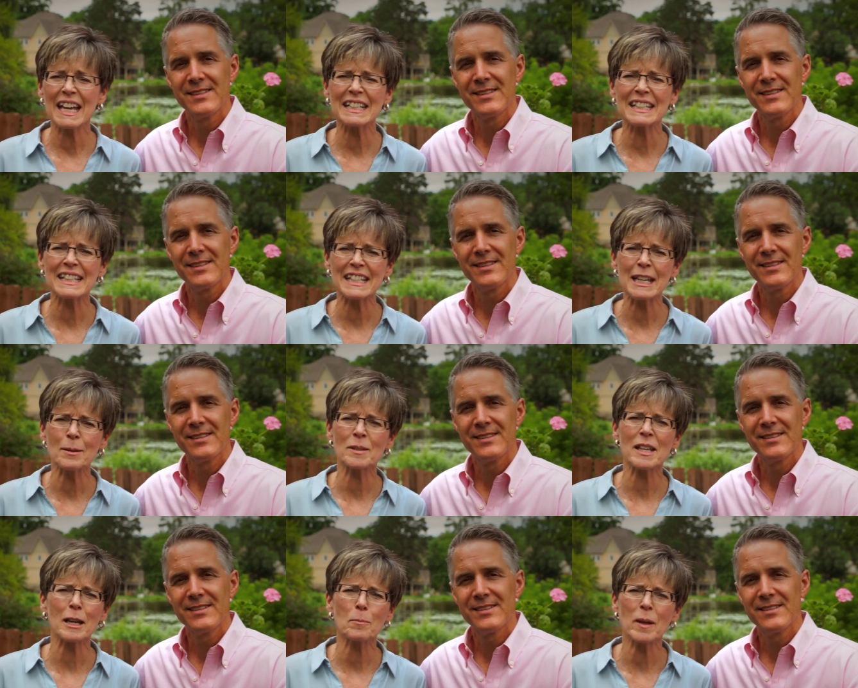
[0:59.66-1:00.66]
Speaker 1: it
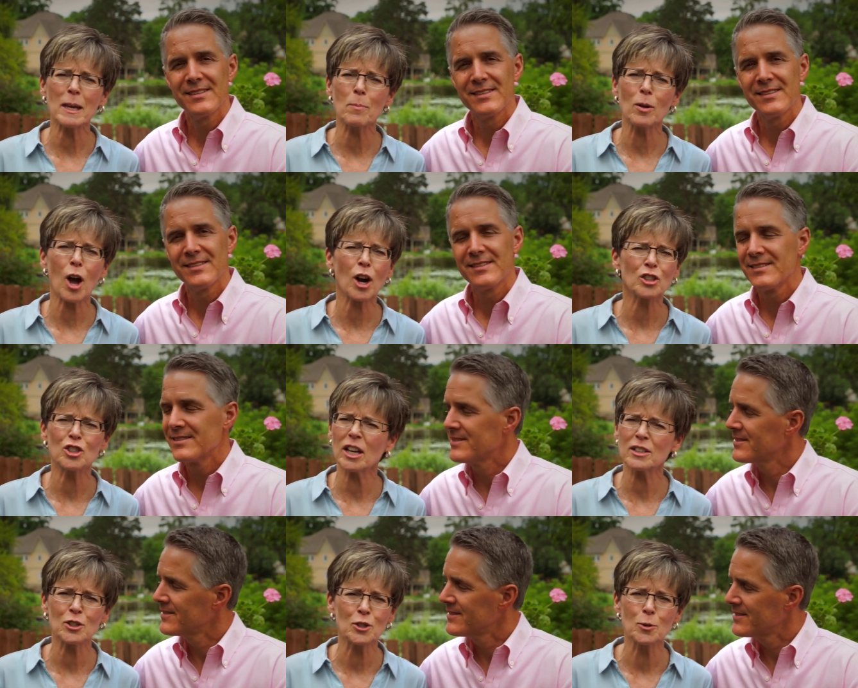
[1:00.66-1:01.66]
seems like people are
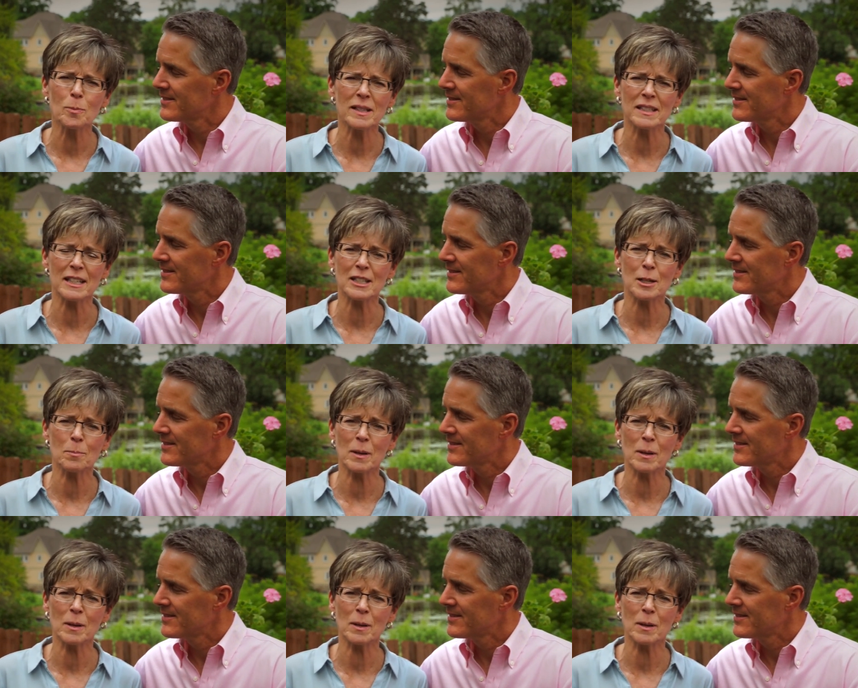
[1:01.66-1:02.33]
just too busy to